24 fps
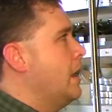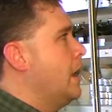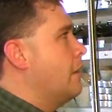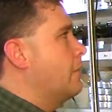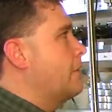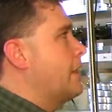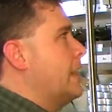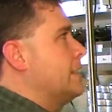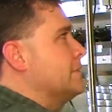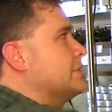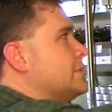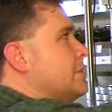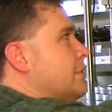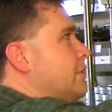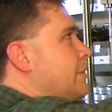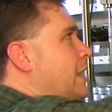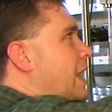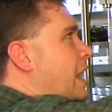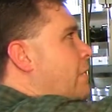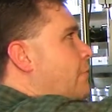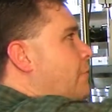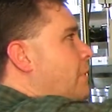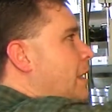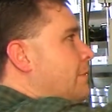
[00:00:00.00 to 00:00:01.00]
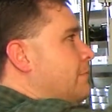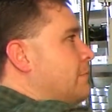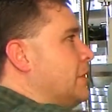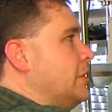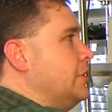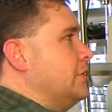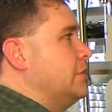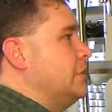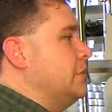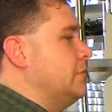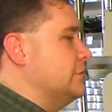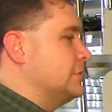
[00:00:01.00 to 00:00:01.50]
Okay, so now what I'm
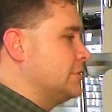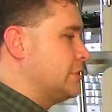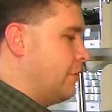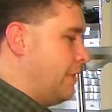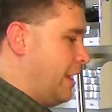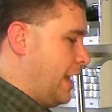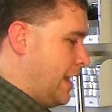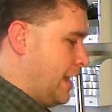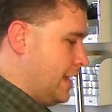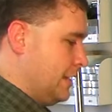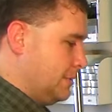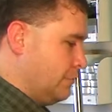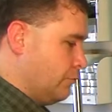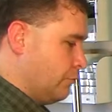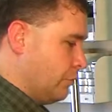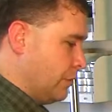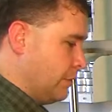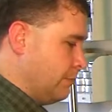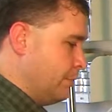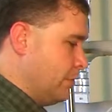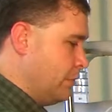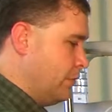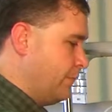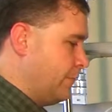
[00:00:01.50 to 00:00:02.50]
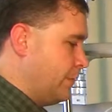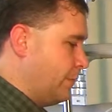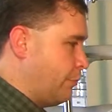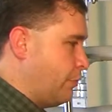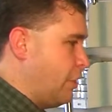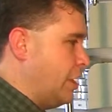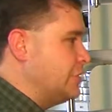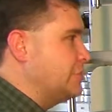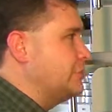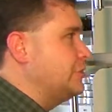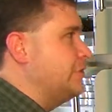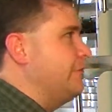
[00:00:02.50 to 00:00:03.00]
going to do is go ahead and remove the
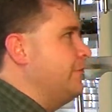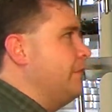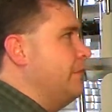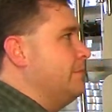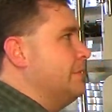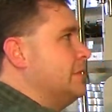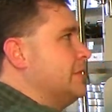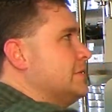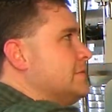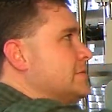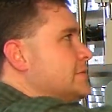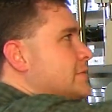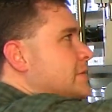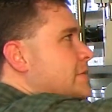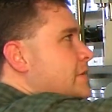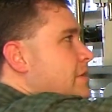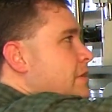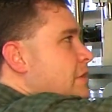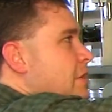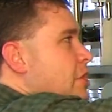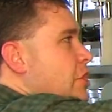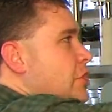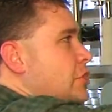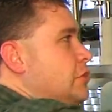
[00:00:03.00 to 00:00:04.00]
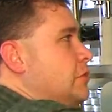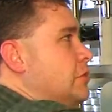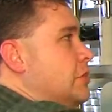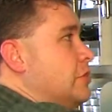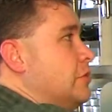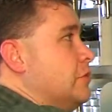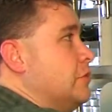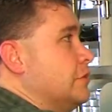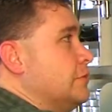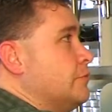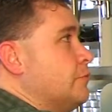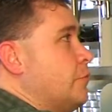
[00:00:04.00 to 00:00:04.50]
pressure from this. You can
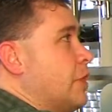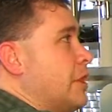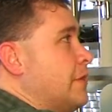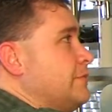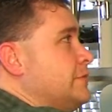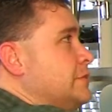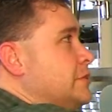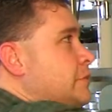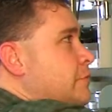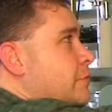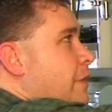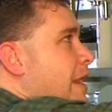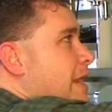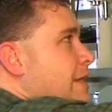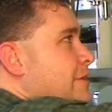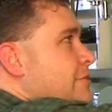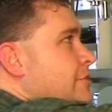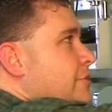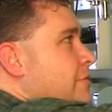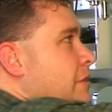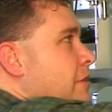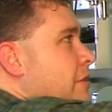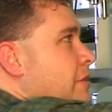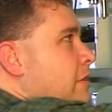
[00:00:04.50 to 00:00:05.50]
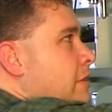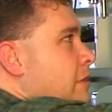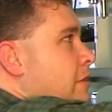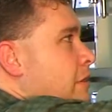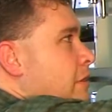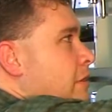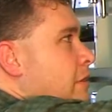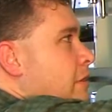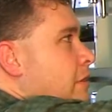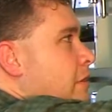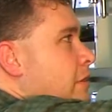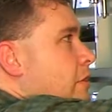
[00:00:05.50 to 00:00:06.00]
do it one of two ways. You can
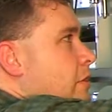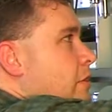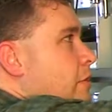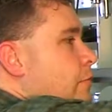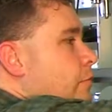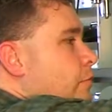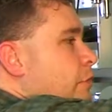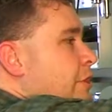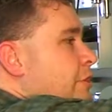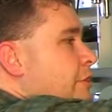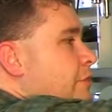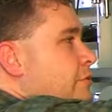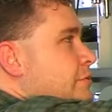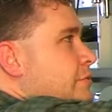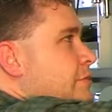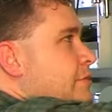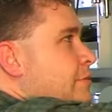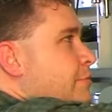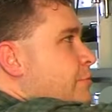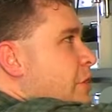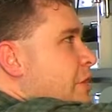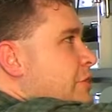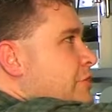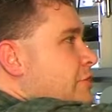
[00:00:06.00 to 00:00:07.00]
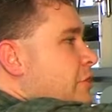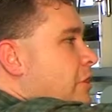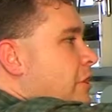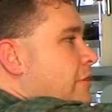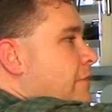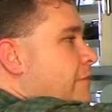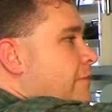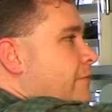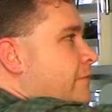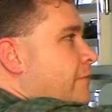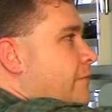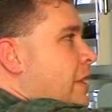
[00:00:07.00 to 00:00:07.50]
reduce the pressure
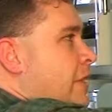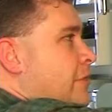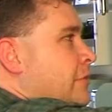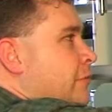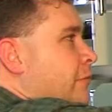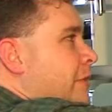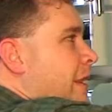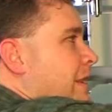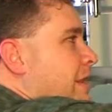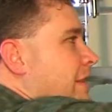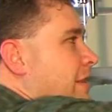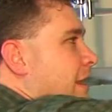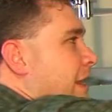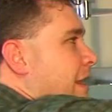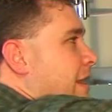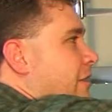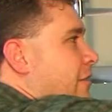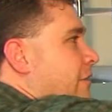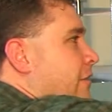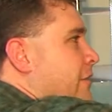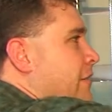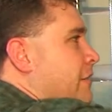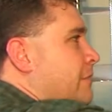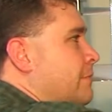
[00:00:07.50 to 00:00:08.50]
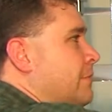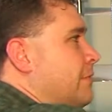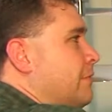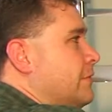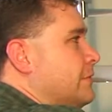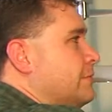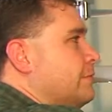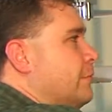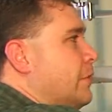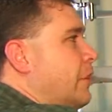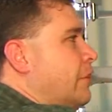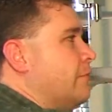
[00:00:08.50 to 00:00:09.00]
on the regulator and then move
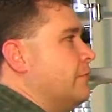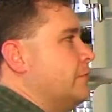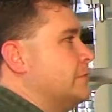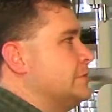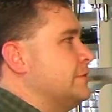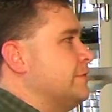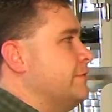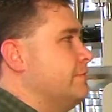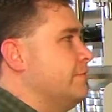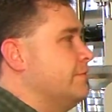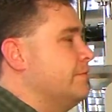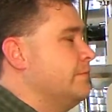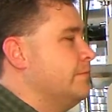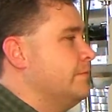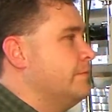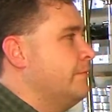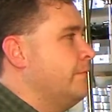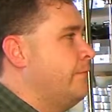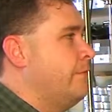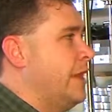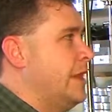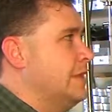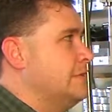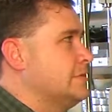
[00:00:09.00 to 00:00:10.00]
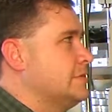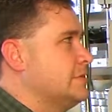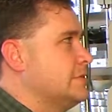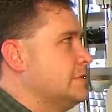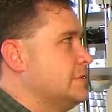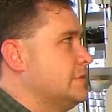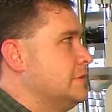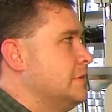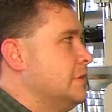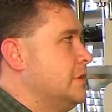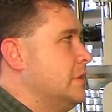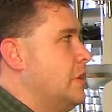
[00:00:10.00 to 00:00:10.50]
it over to vent,
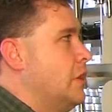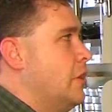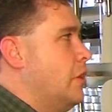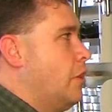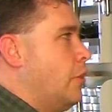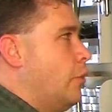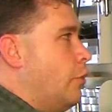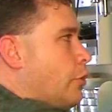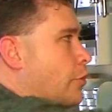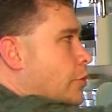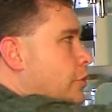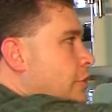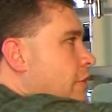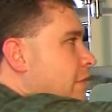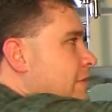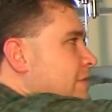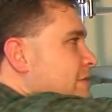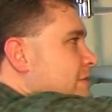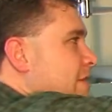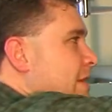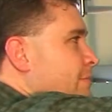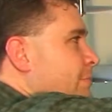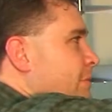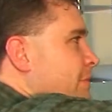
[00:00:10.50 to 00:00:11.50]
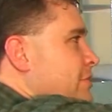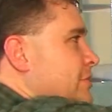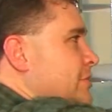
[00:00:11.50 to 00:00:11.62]
or you can simply